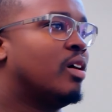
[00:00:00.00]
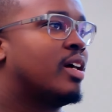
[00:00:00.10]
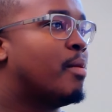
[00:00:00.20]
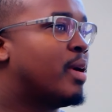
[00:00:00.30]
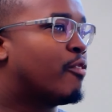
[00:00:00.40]

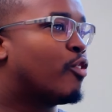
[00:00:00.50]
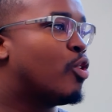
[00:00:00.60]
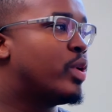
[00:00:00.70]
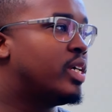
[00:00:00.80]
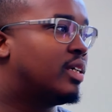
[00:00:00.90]
Come here for a
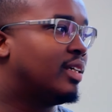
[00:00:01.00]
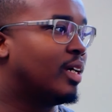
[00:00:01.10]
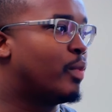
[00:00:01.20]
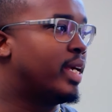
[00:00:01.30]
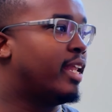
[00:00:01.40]
week,
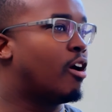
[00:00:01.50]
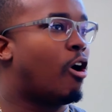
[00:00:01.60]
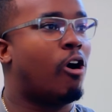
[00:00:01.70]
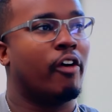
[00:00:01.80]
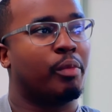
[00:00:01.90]
and we hit
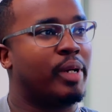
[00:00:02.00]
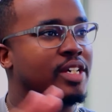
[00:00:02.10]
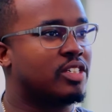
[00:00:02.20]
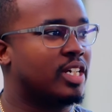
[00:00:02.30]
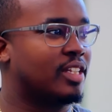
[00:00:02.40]
all the
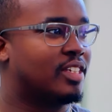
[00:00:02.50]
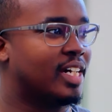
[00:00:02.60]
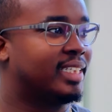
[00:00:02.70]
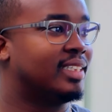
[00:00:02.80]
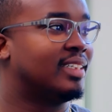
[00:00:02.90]
places in
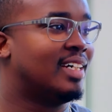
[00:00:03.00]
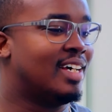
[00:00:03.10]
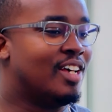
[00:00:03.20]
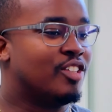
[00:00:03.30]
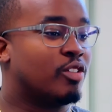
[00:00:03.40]
Kentucky.
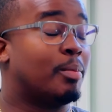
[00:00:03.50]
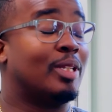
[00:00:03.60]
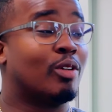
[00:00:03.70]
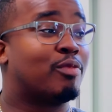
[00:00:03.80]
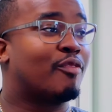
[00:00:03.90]
So we've been
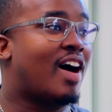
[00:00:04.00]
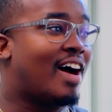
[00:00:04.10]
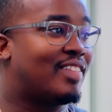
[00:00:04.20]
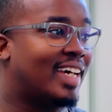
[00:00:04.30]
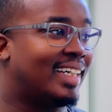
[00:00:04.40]
doing it for
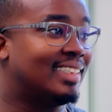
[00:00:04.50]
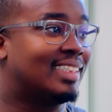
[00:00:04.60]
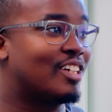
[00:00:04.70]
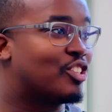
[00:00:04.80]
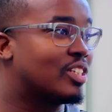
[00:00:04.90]
5 days.
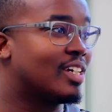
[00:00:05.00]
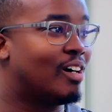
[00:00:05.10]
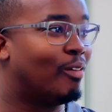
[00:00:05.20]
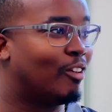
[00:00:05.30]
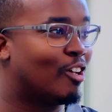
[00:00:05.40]
As you can tell, I
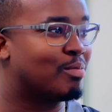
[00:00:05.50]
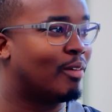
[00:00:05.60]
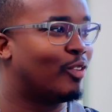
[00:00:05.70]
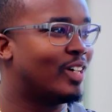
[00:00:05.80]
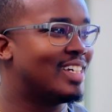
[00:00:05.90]
lost my
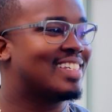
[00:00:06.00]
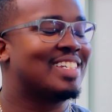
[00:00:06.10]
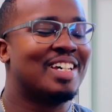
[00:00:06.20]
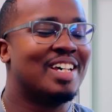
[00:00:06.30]
voice.